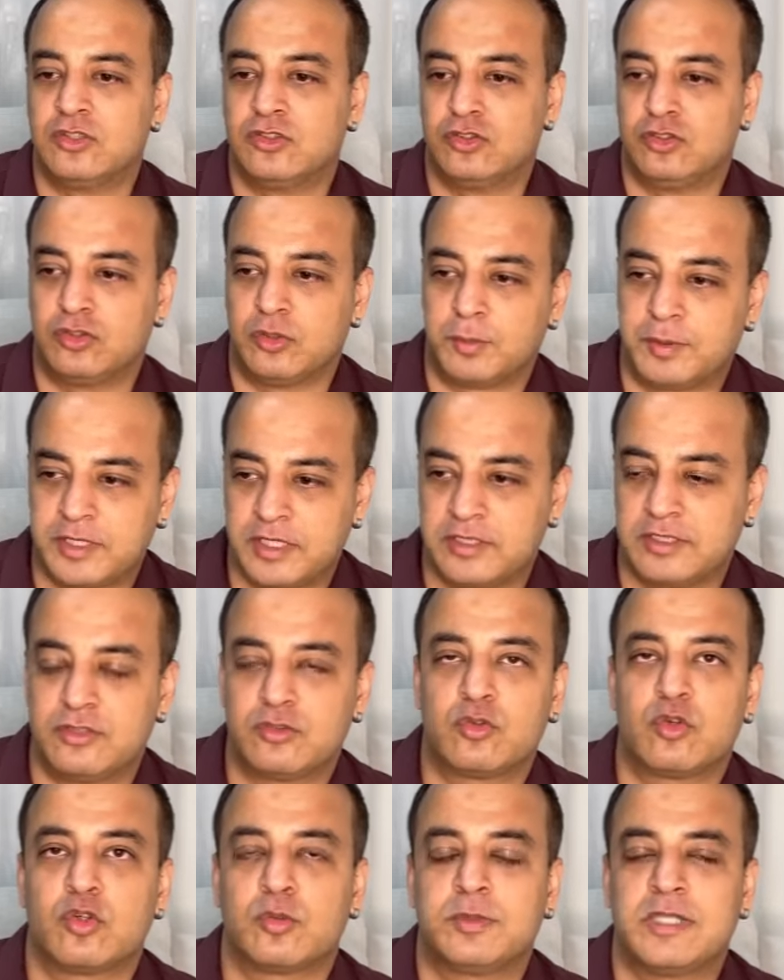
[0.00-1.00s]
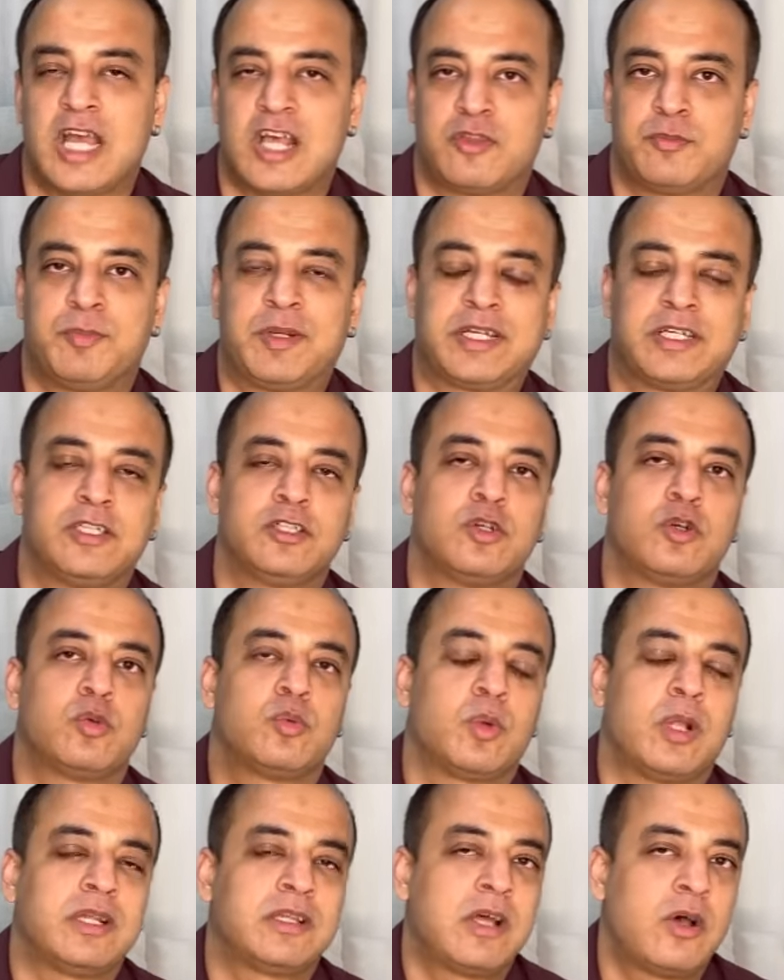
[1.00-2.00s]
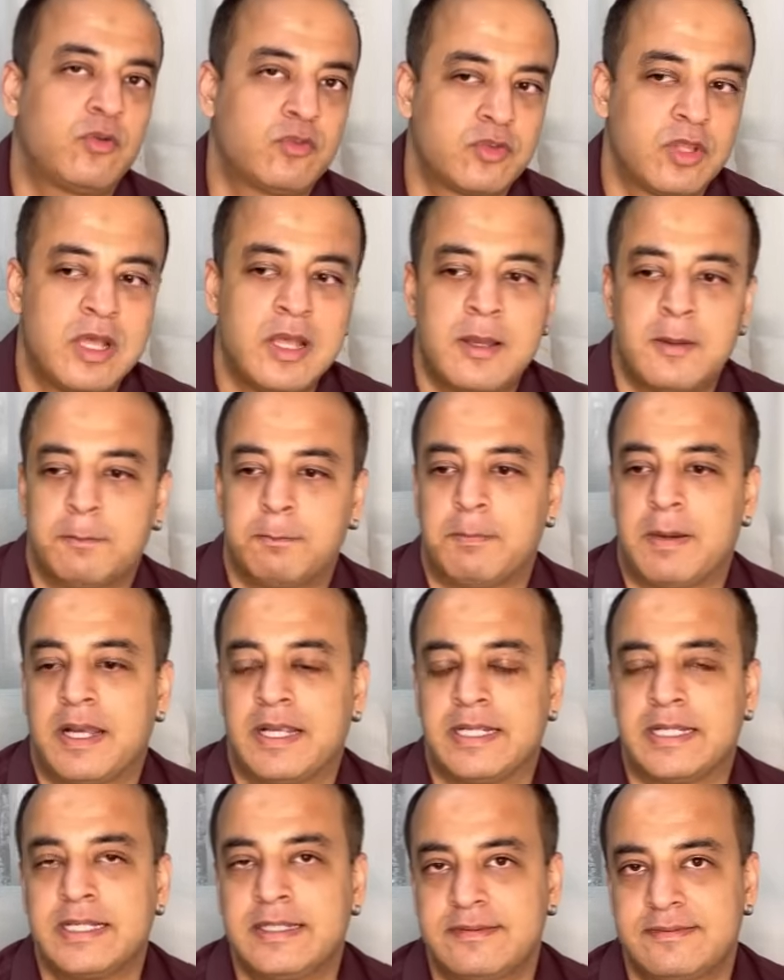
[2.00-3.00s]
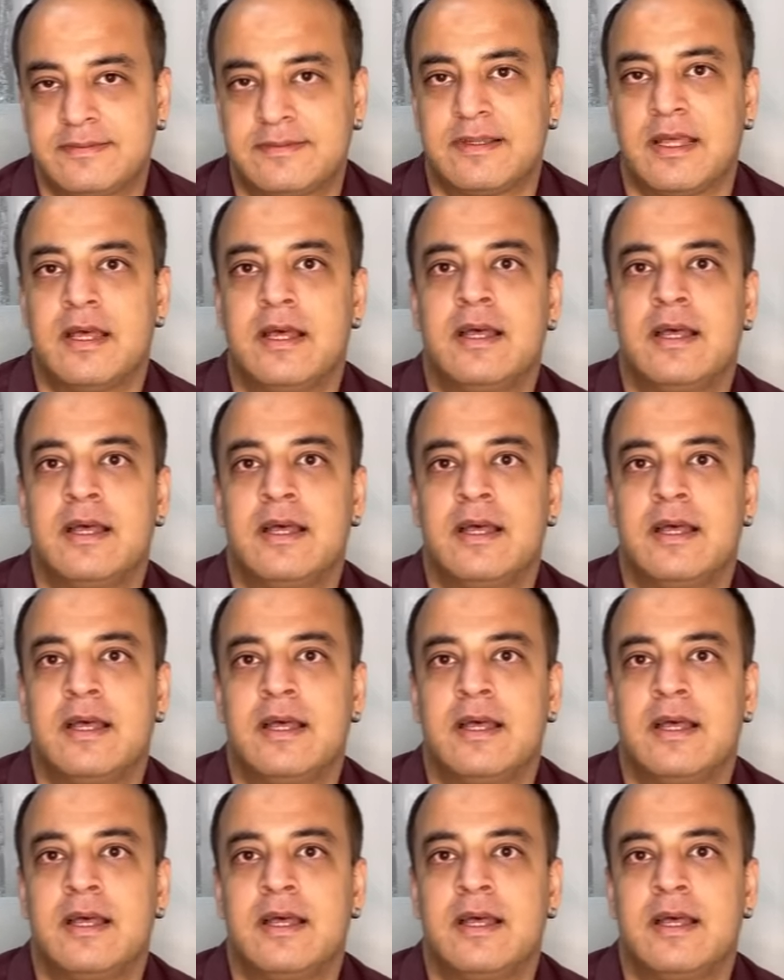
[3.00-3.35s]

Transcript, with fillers: Jupiter is going to be aspecting your 12th house by its